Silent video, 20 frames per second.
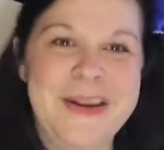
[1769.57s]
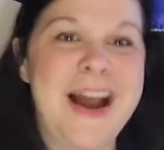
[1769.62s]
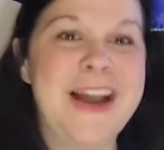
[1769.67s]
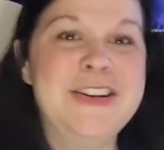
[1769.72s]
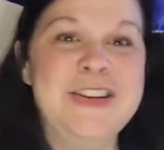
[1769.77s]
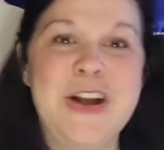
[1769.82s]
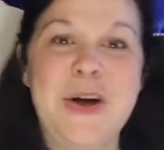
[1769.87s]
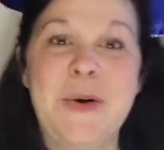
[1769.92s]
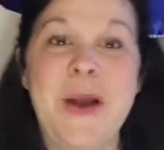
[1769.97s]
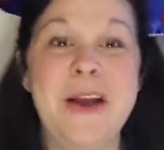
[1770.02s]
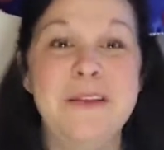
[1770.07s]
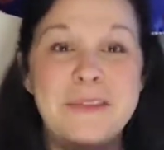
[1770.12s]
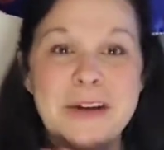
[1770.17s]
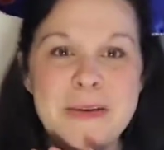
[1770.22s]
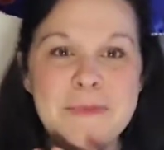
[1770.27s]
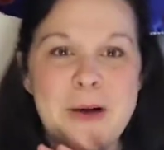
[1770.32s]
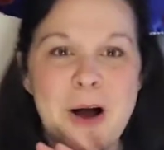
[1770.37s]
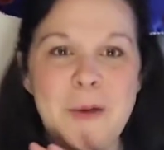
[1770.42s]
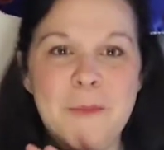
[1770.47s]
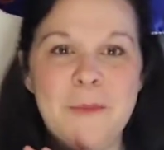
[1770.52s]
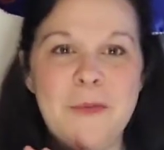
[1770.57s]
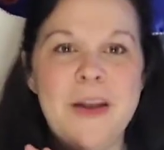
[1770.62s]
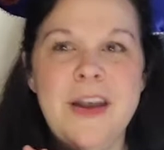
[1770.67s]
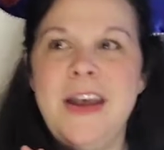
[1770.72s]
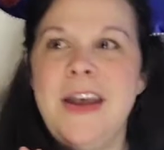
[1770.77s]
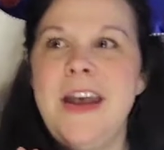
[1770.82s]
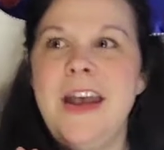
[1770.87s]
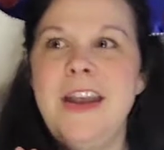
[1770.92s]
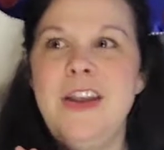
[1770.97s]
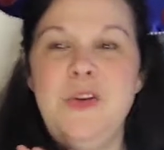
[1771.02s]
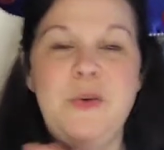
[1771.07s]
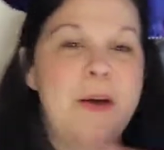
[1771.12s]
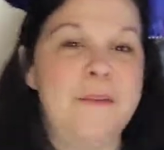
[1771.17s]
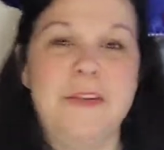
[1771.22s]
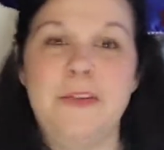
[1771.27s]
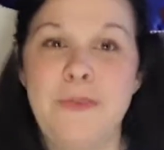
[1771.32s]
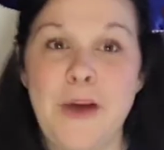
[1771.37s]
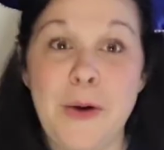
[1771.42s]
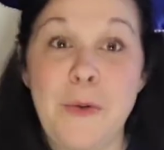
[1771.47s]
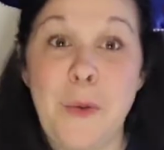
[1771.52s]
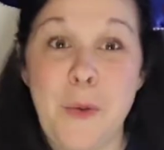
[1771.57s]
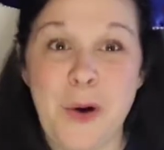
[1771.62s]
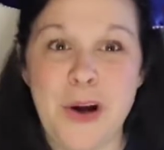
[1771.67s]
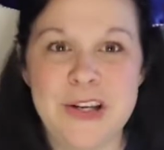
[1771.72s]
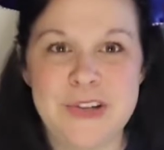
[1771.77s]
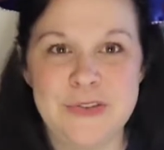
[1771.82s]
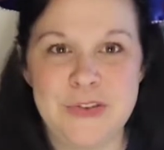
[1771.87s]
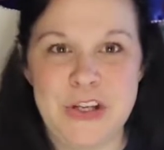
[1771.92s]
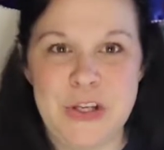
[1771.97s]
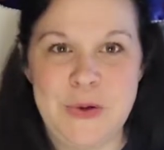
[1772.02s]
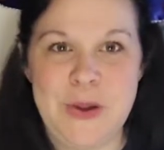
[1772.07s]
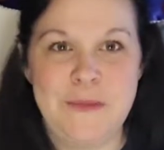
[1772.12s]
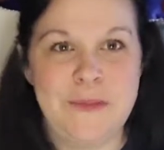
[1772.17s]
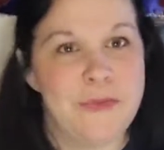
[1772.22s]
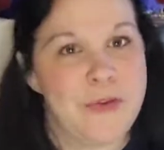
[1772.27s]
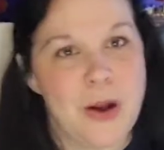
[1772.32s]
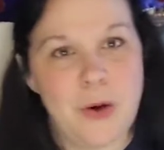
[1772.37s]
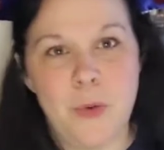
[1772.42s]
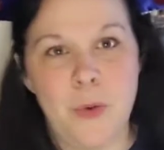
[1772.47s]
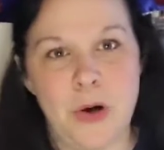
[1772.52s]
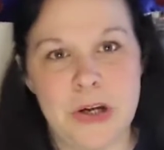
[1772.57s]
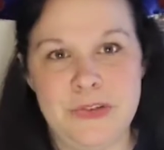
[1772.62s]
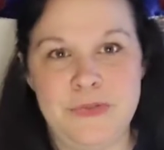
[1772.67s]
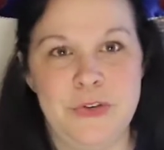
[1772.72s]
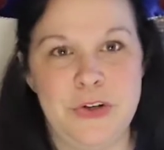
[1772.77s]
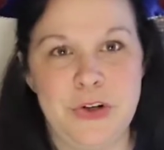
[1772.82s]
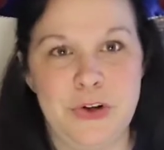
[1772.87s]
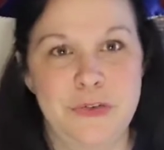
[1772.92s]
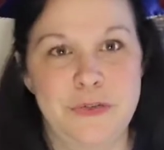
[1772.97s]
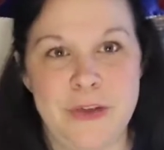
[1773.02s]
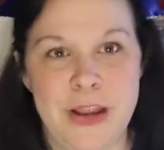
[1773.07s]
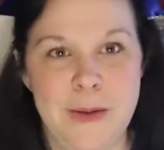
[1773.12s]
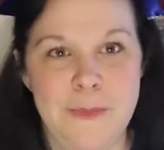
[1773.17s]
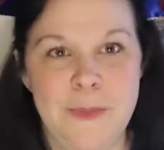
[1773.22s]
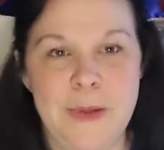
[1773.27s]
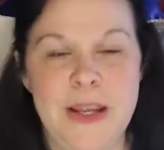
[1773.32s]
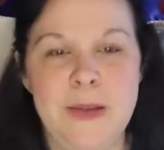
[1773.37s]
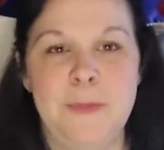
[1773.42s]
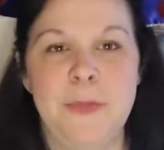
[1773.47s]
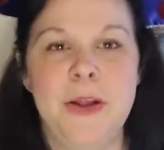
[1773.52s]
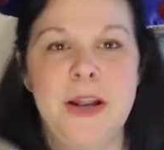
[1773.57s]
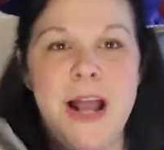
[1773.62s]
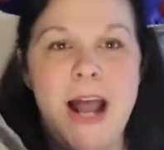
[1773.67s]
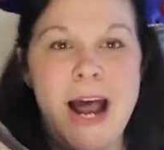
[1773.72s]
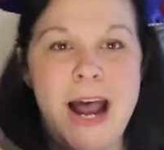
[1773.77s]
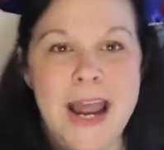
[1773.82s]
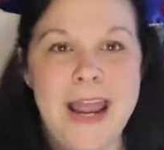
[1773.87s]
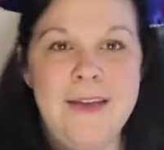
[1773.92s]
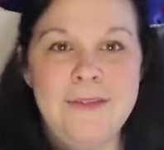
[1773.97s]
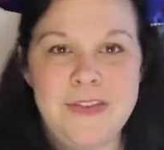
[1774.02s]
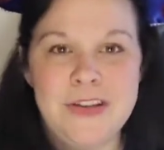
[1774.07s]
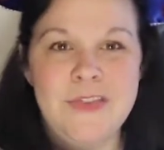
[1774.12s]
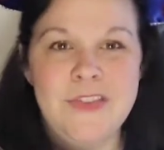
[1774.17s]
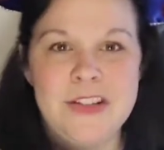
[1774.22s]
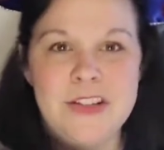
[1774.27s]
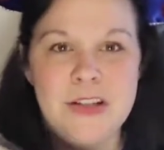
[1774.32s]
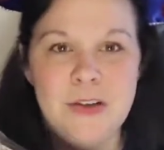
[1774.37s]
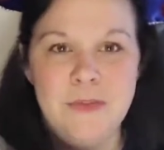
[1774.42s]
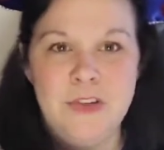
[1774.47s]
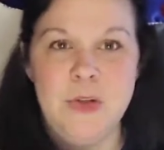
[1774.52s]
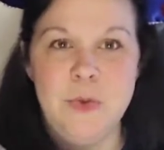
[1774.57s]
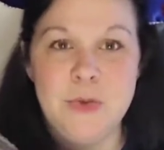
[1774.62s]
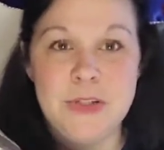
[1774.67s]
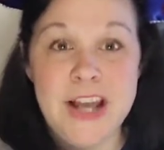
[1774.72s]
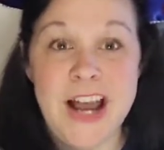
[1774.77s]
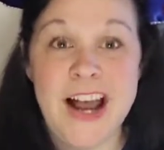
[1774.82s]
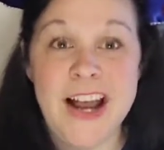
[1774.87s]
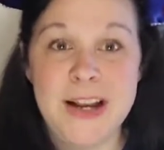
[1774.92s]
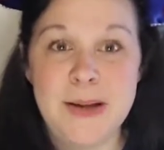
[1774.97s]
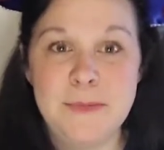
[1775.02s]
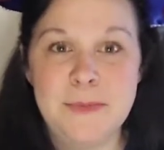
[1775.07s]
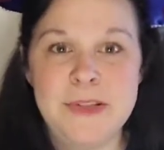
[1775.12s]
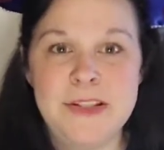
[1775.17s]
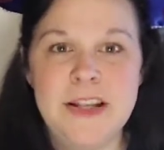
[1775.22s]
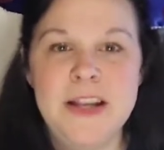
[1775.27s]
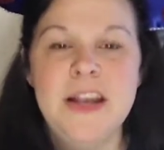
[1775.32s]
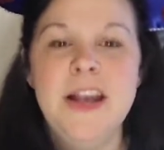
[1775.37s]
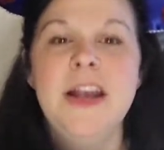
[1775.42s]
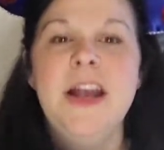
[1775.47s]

I know every mom, you have to find what works for you. You have to find what works for your family, but I have done this a few times.